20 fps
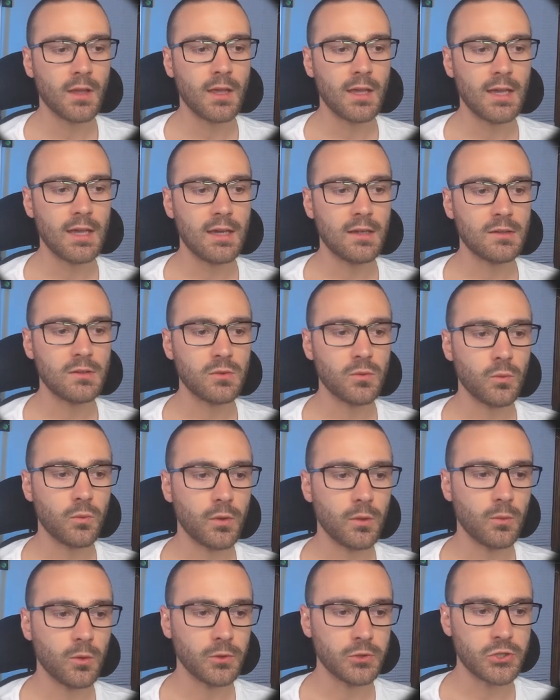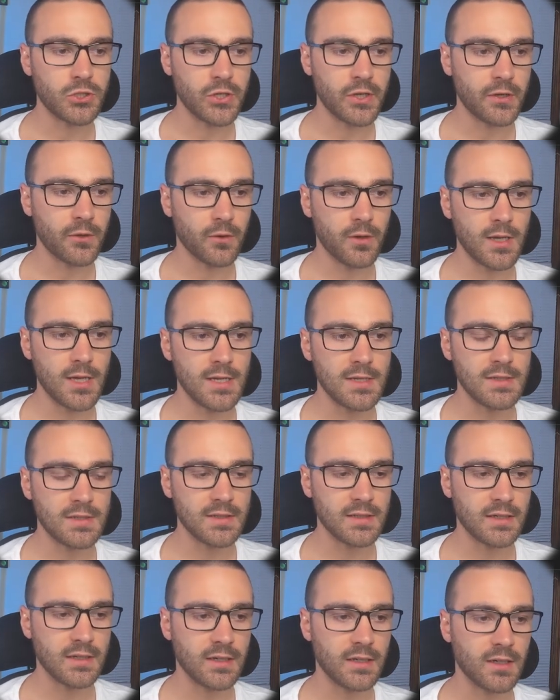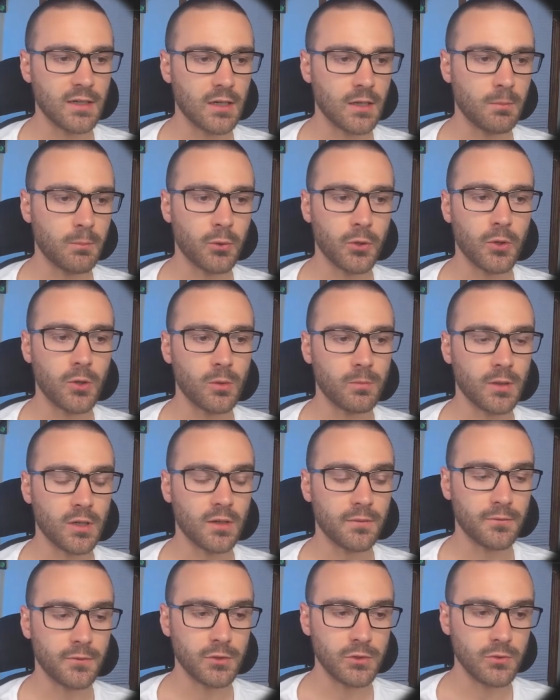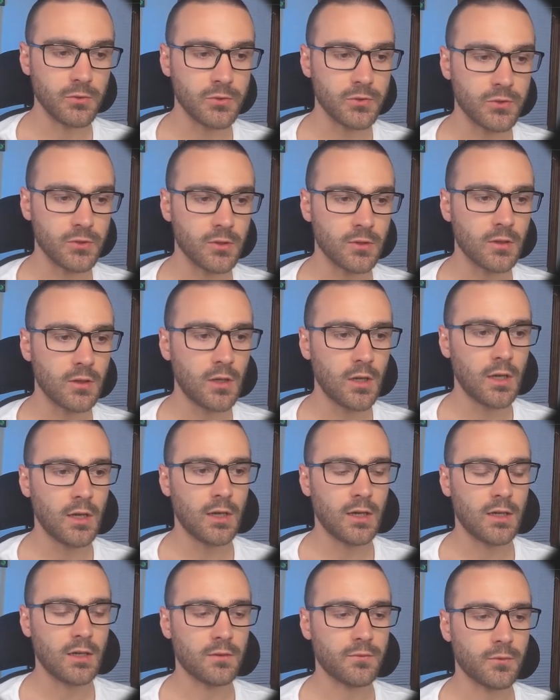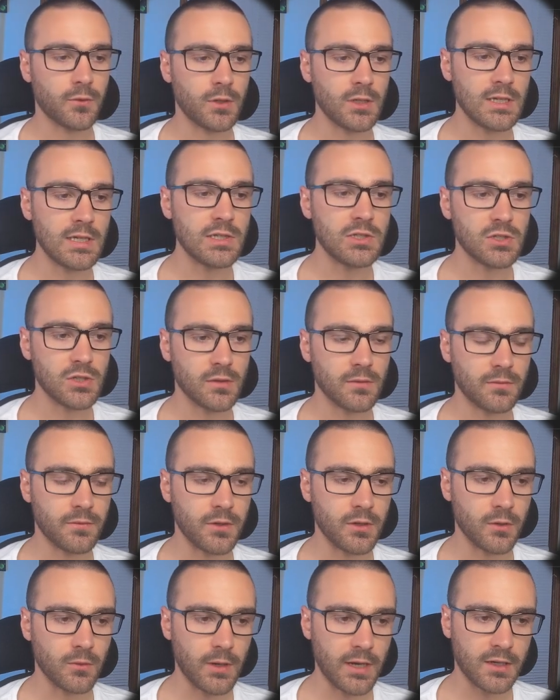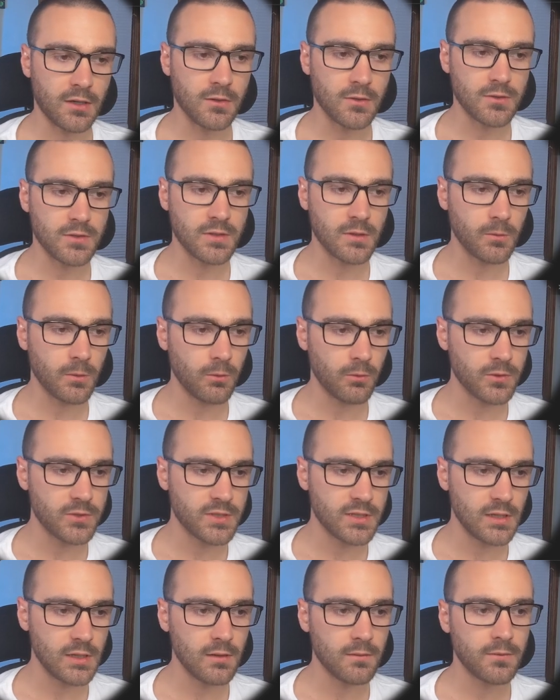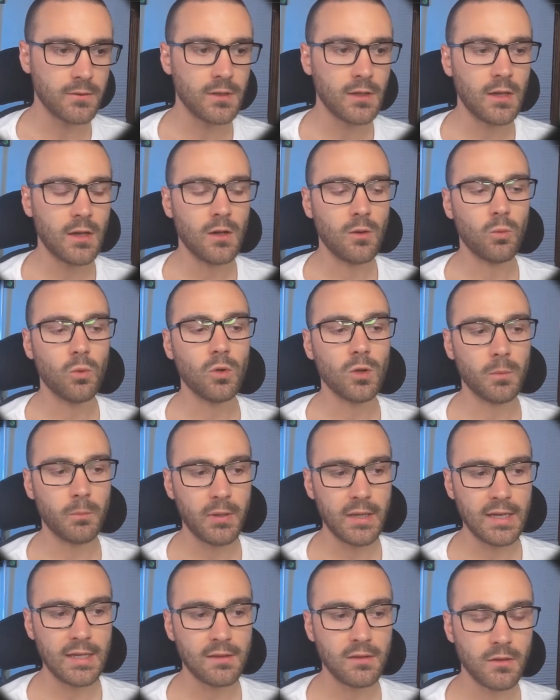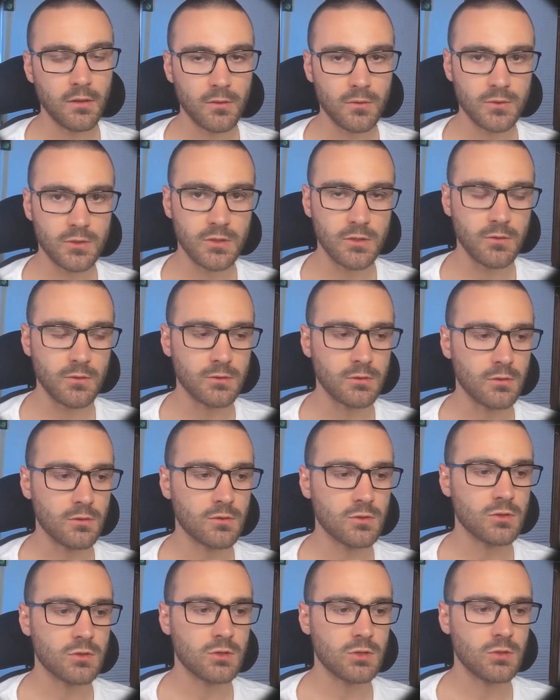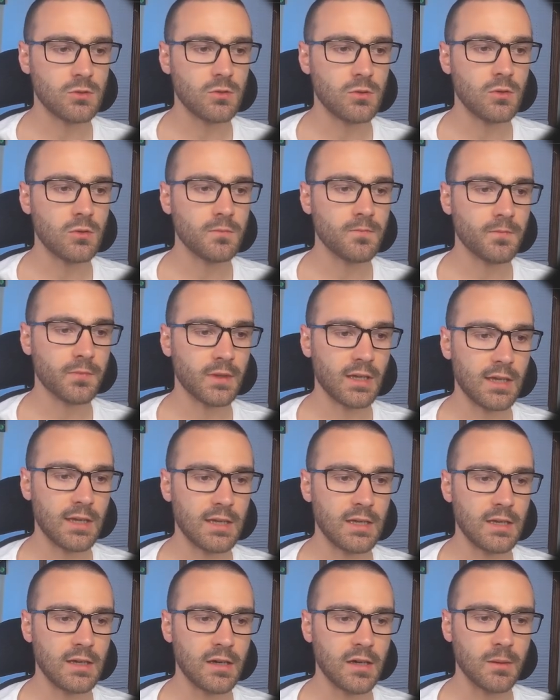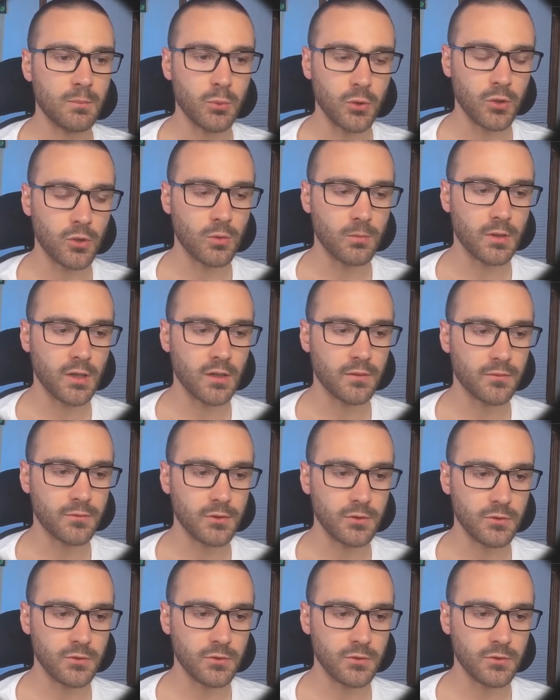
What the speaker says: and we will generate a protobuf user for each of the records that we received. We'll append those users to a protobuf